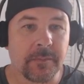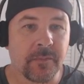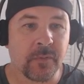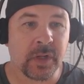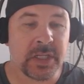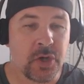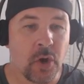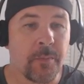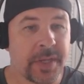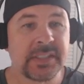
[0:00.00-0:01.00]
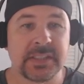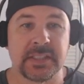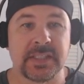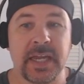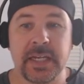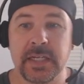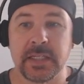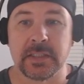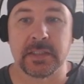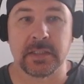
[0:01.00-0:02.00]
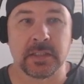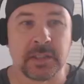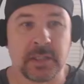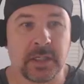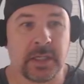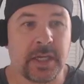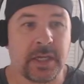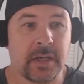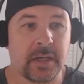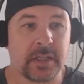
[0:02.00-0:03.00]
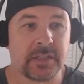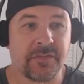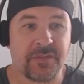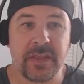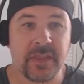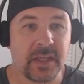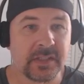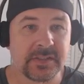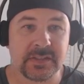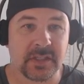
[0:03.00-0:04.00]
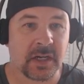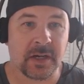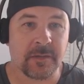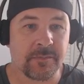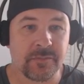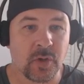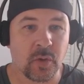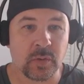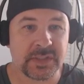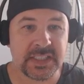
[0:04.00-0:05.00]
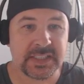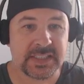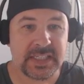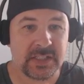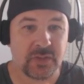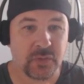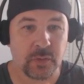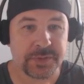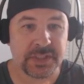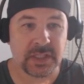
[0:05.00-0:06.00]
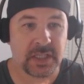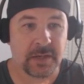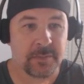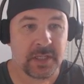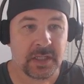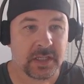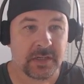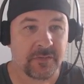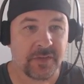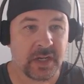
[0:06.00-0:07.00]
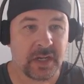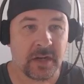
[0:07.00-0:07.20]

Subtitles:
Really, no base design can defend this. No CC troops in the enemy can defend it.